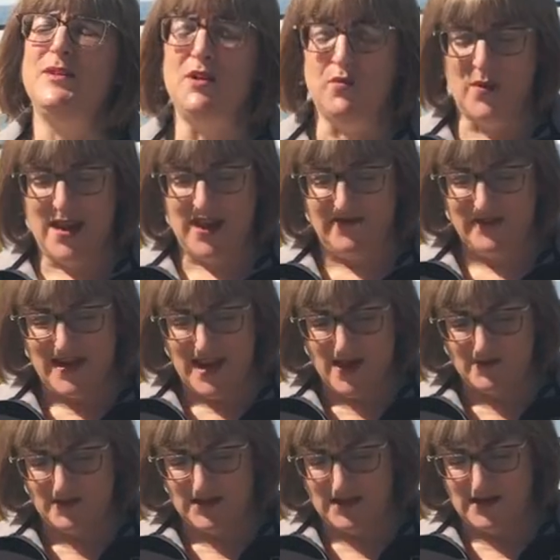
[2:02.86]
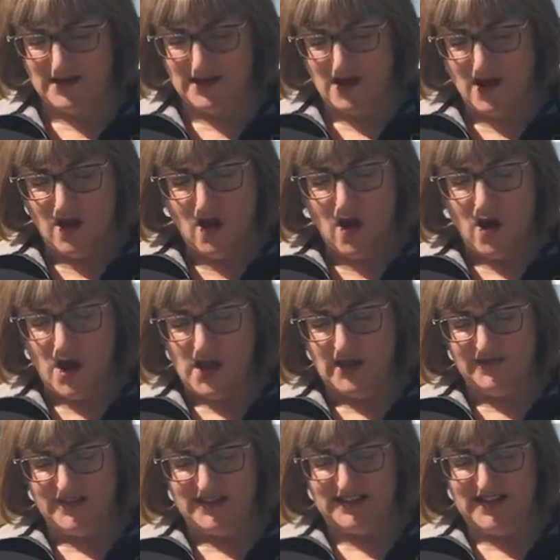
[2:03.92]
a way of counting all
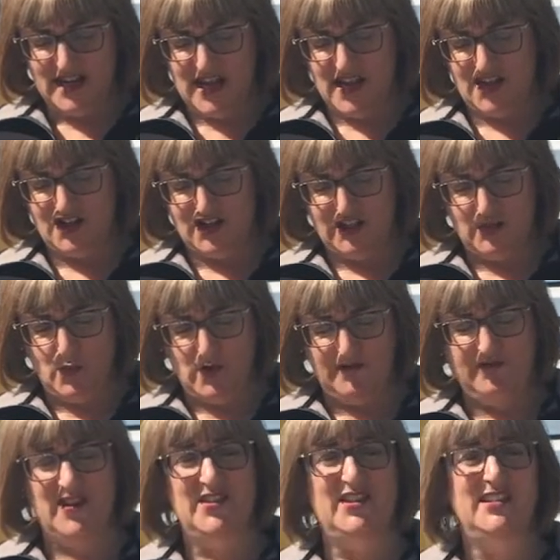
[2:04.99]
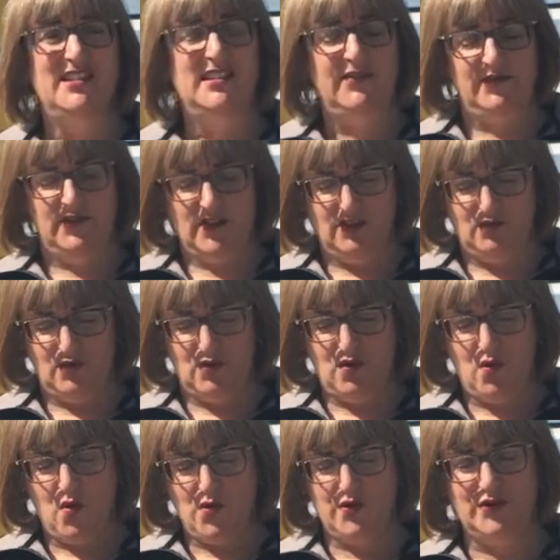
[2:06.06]
of this cash that's more fun than sifting through
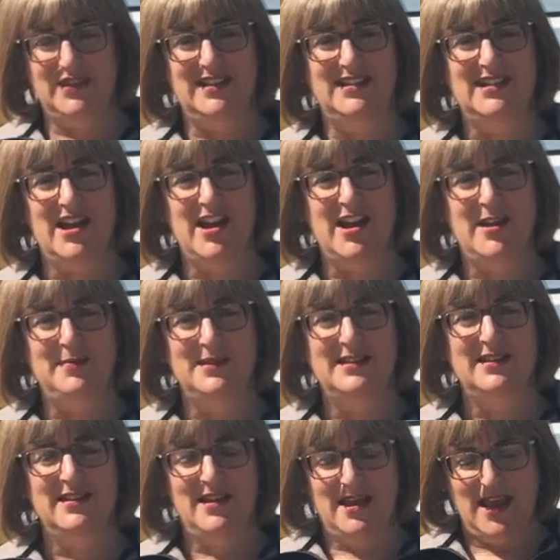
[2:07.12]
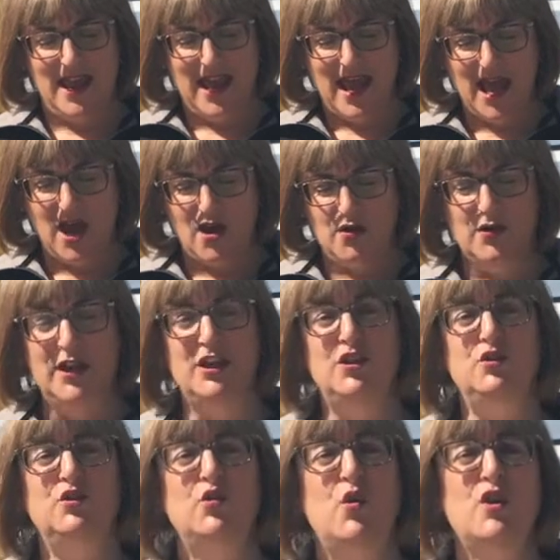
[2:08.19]
quarters and dimes. How can you
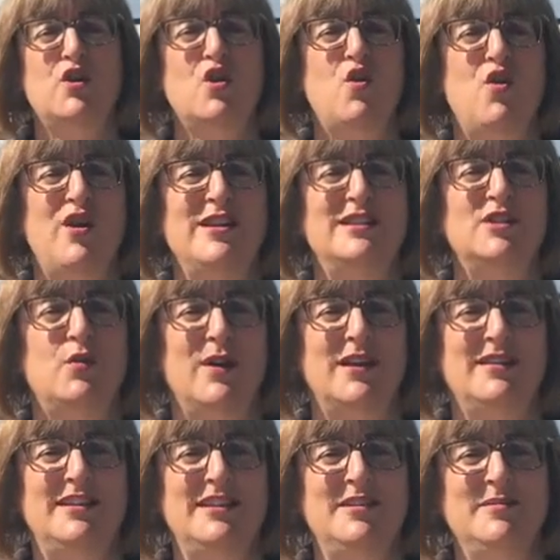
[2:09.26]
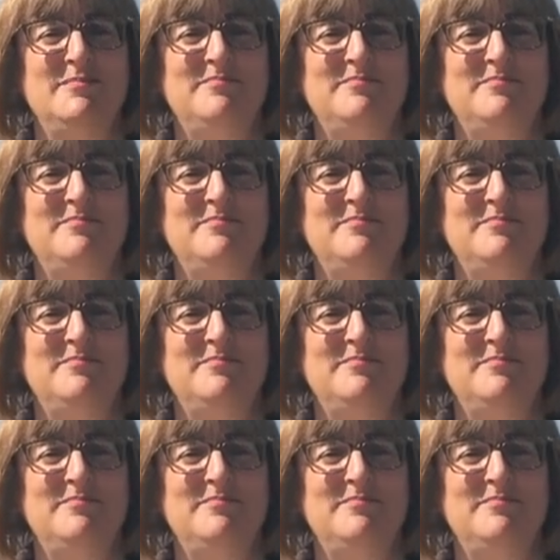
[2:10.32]
sort your coins quickly?